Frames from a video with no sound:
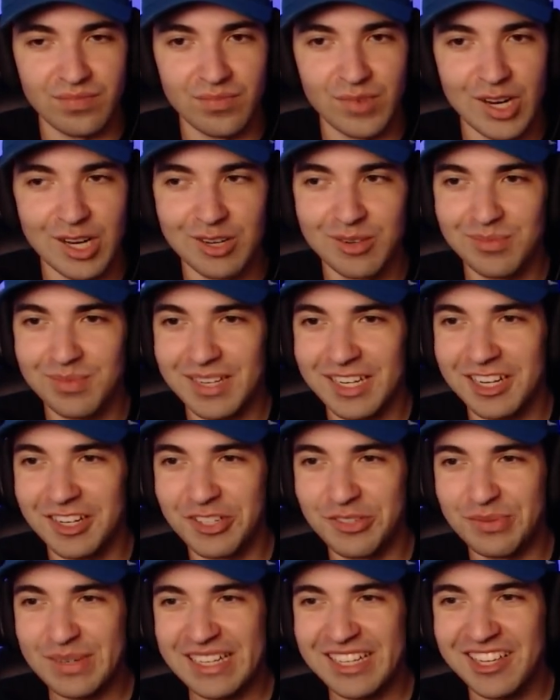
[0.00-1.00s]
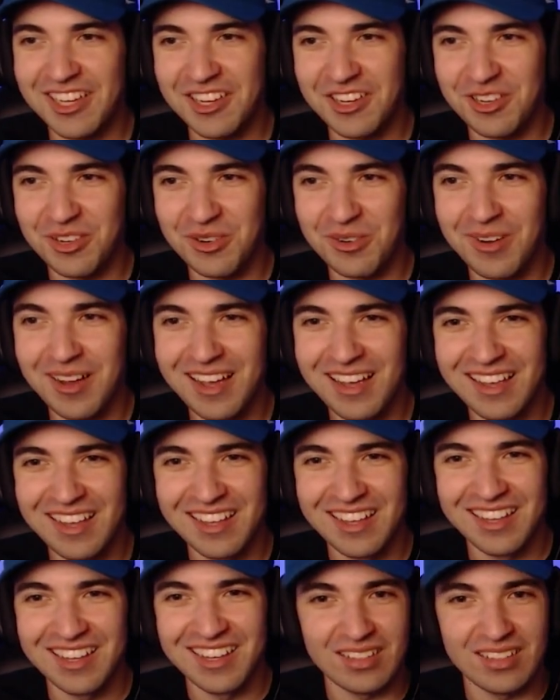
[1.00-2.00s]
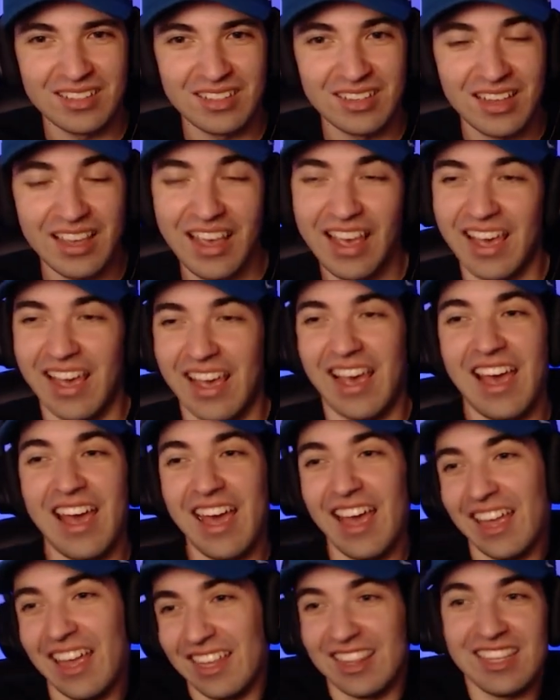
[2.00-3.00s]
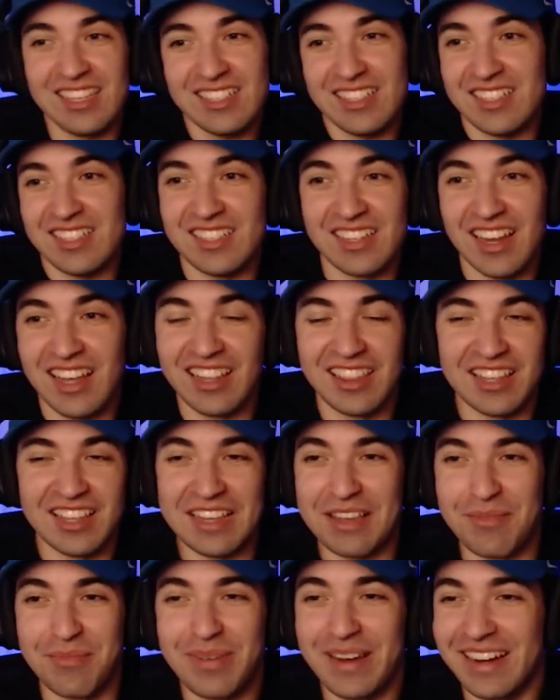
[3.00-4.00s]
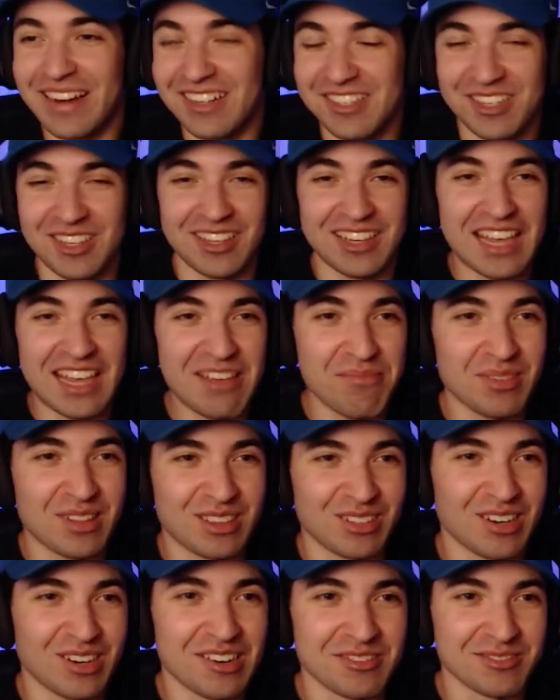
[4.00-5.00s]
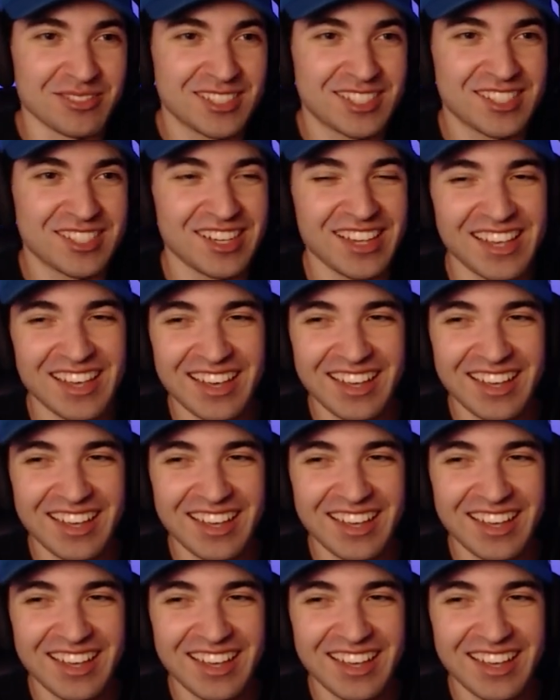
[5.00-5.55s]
Well, here we go. Hey, this is nothing compared to Game of Thrones.